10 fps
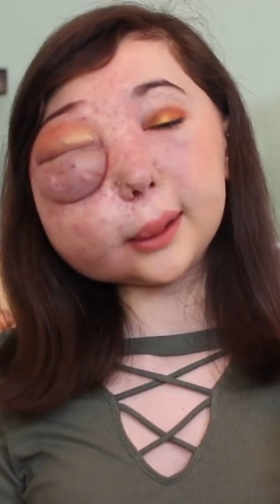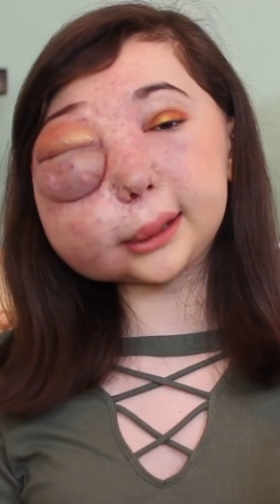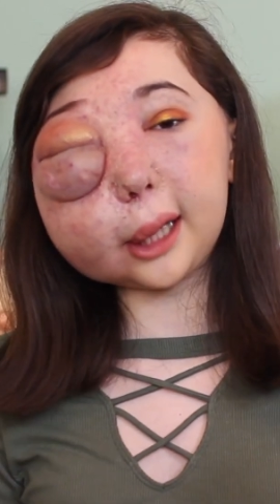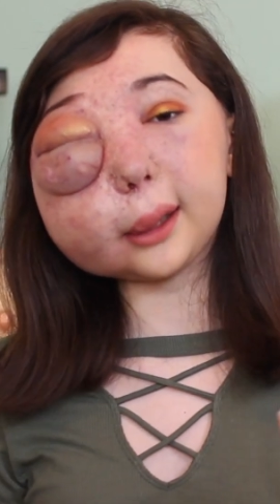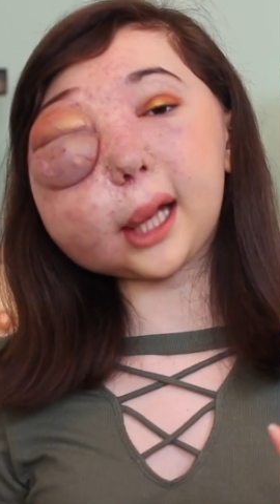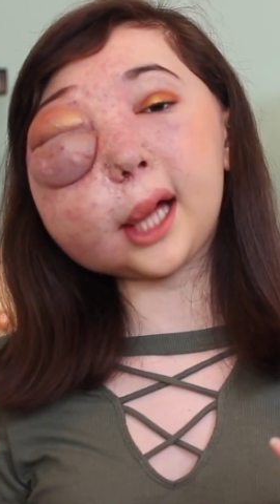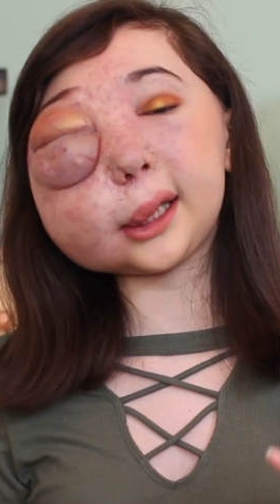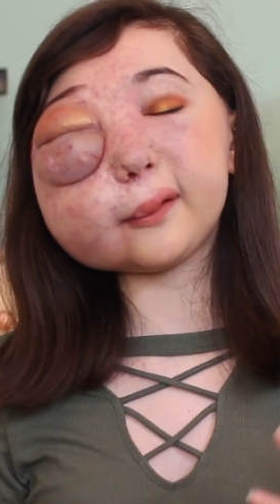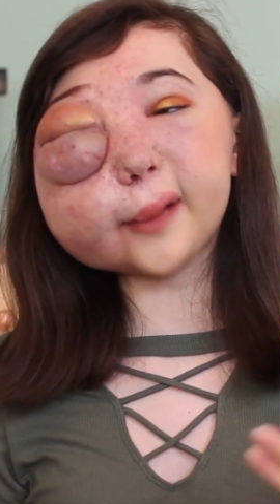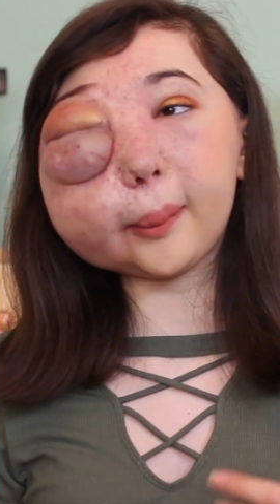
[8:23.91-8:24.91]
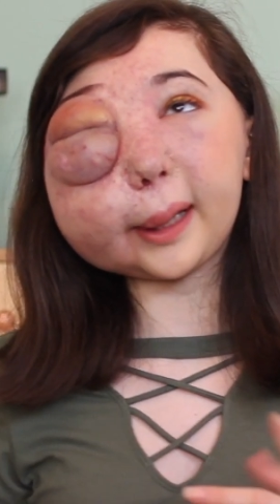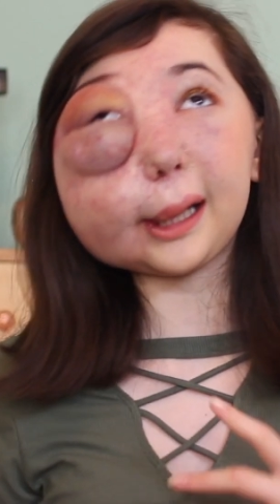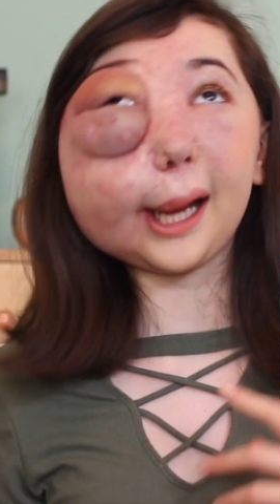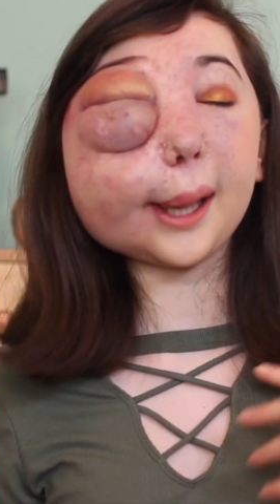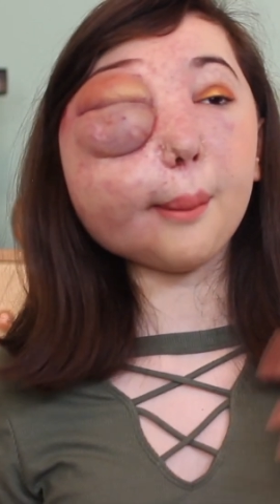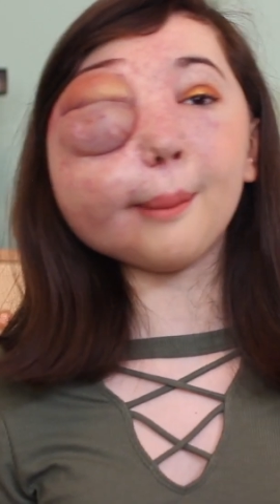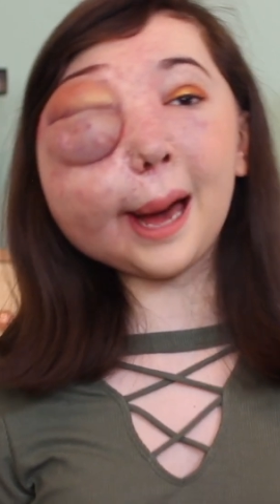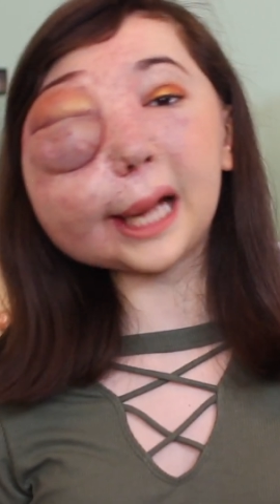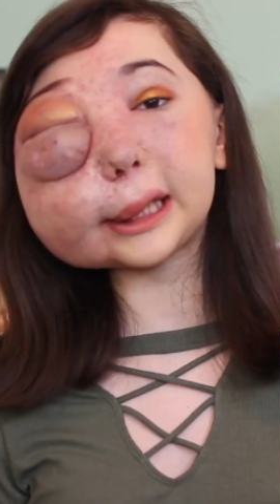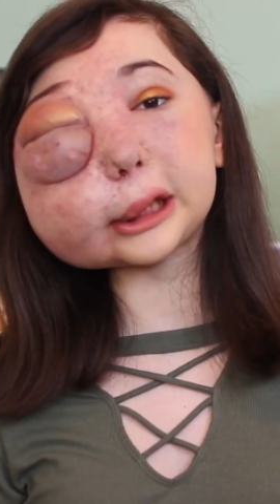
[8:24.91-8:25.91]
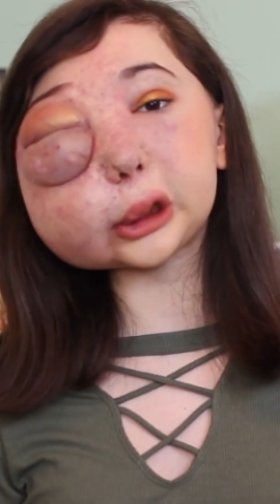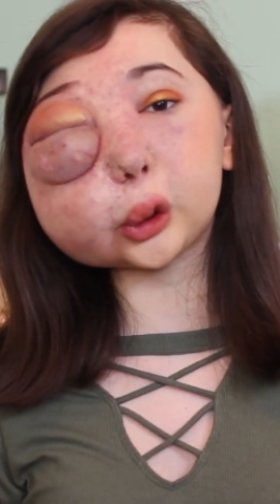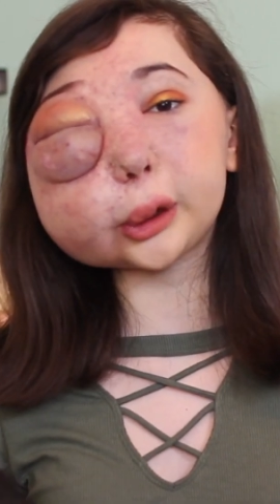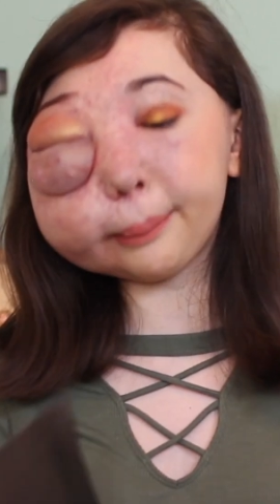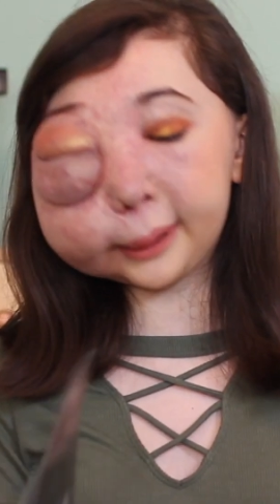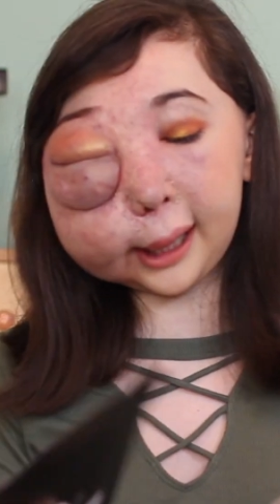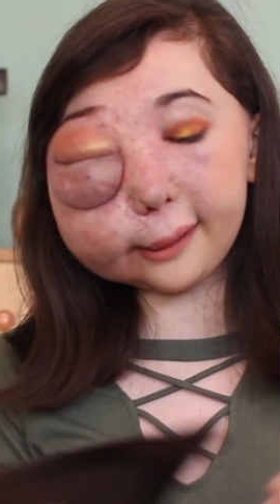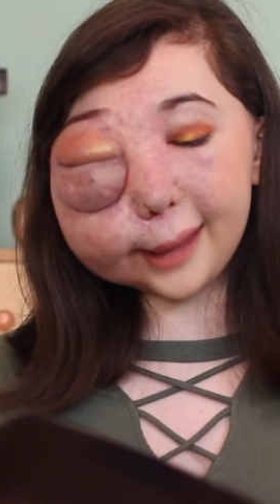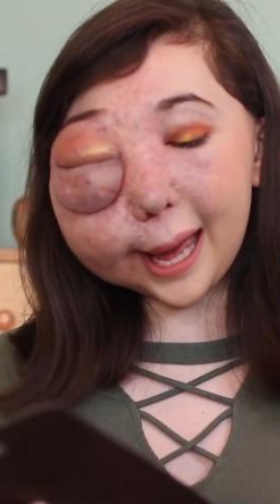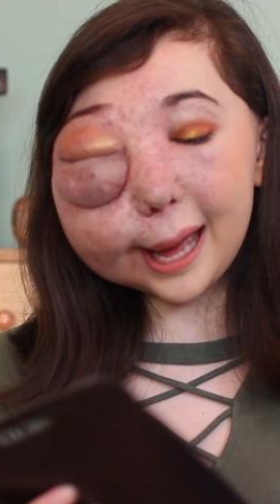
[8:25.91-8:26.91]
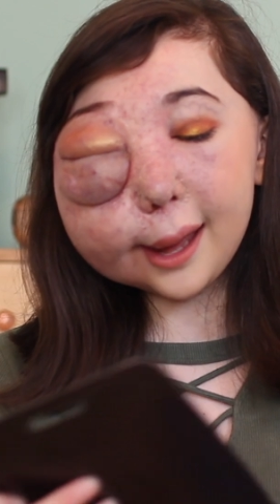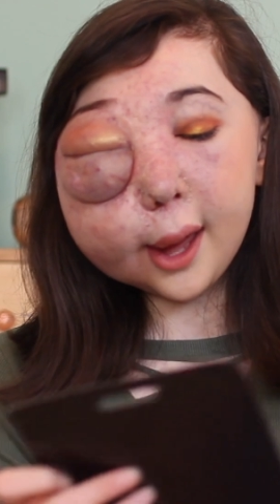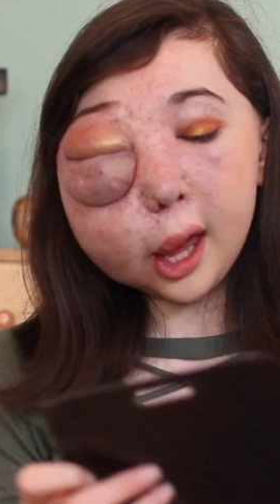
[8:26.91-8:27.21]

so kind of something like maths or something like that.